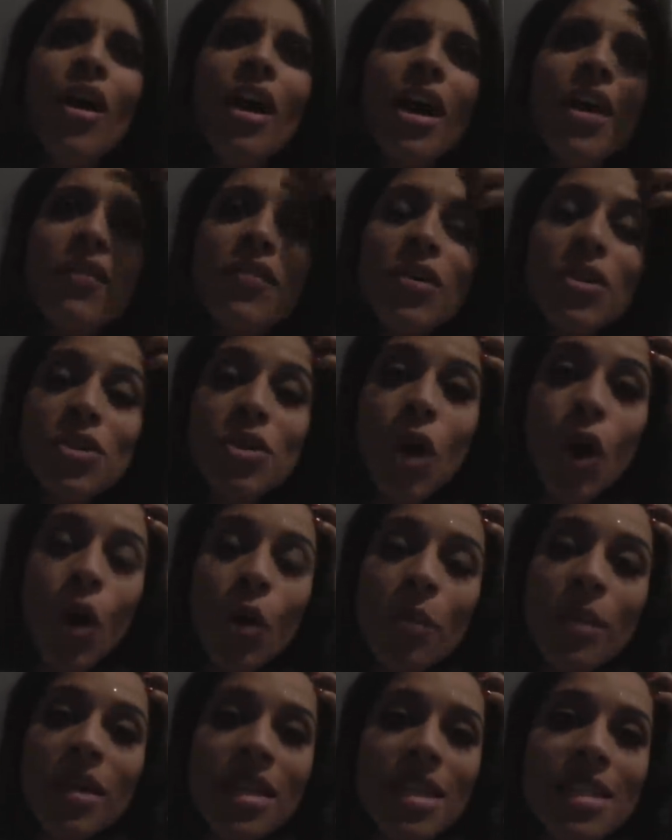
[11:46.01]
If you
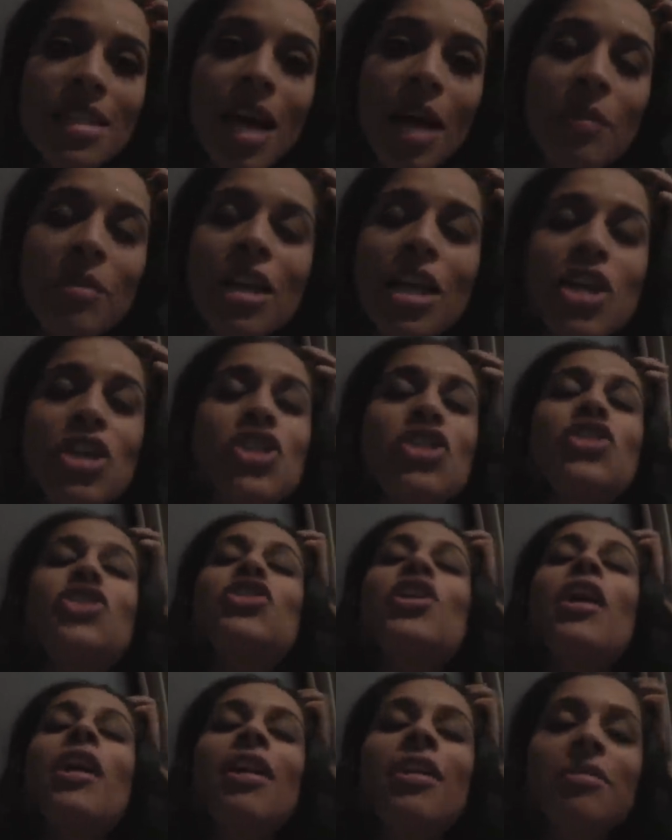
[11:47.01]
told me this, I'd be like,
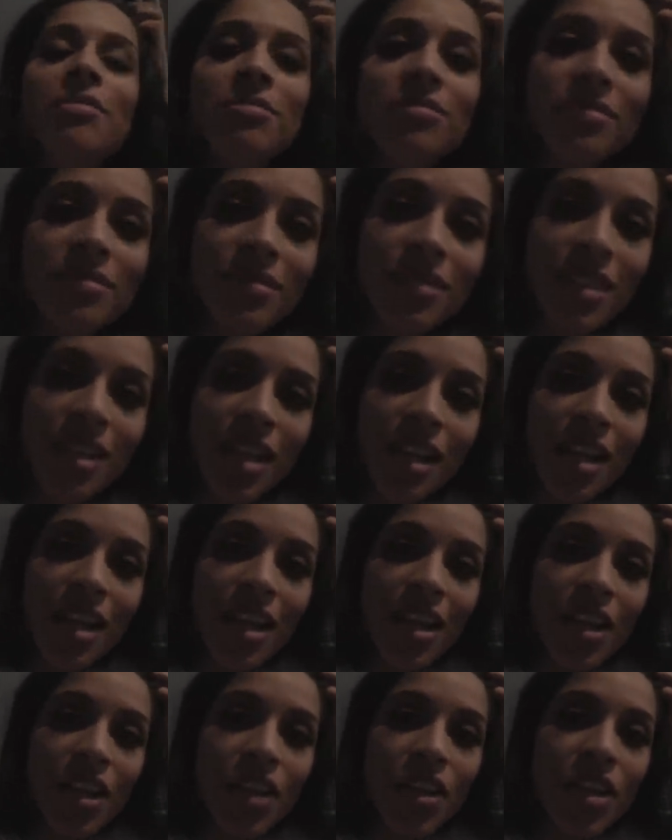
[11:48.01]
shut up.
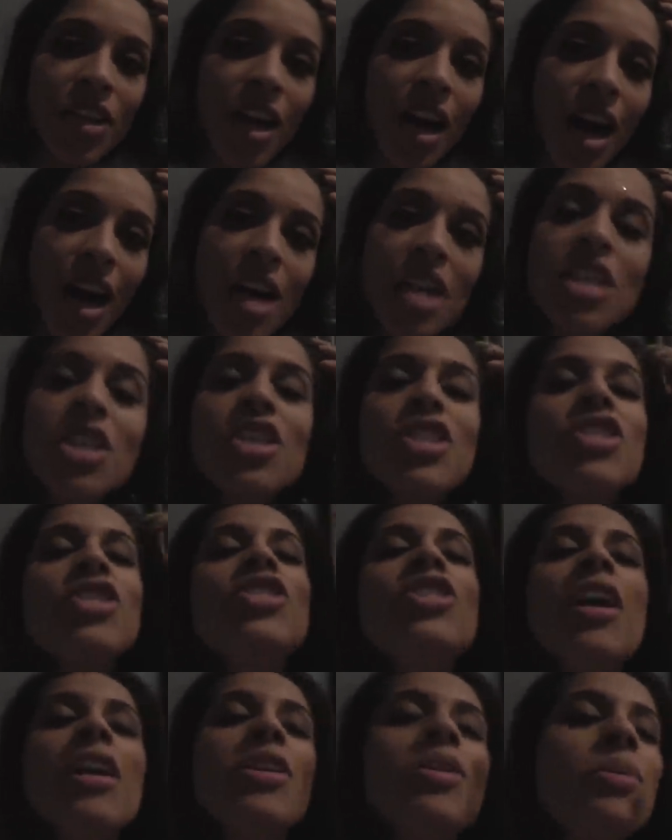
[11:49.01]
I just
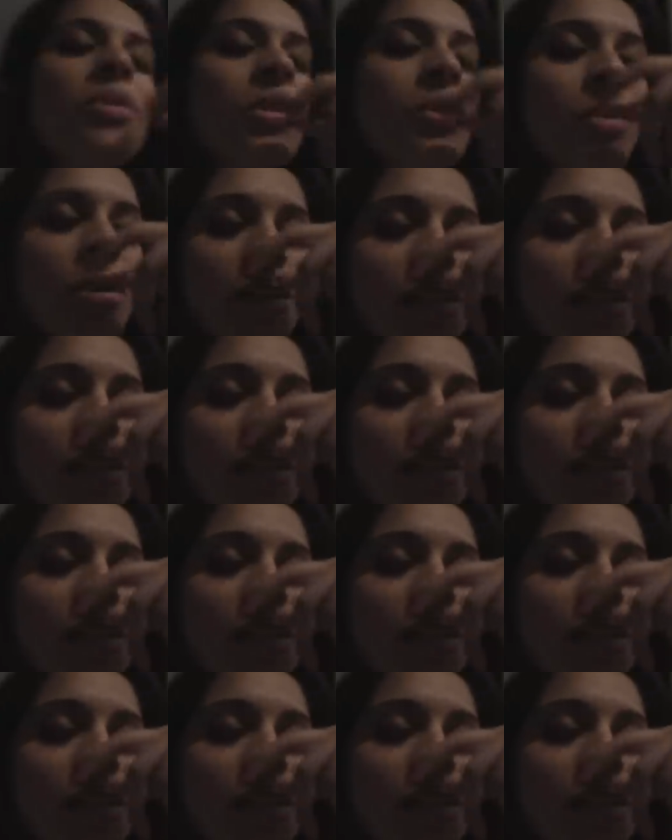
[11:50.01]
genuinely want